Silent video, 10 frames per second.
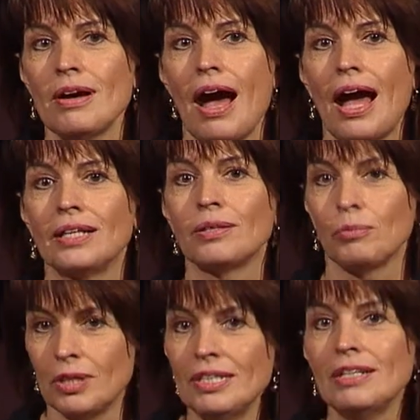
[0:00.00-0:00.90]
and
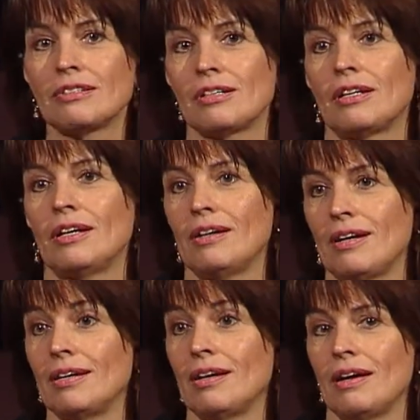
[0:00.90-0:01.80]
we need
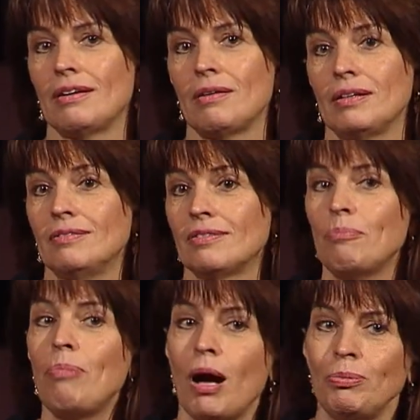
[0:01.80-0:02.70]
in the
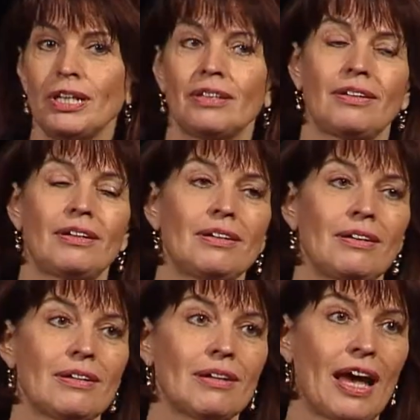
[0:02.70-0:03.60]
public
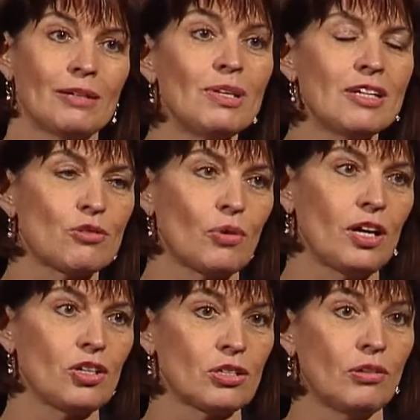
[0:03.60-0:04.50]

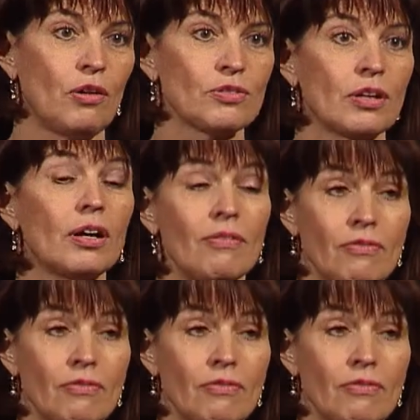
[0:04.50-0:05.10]
administration also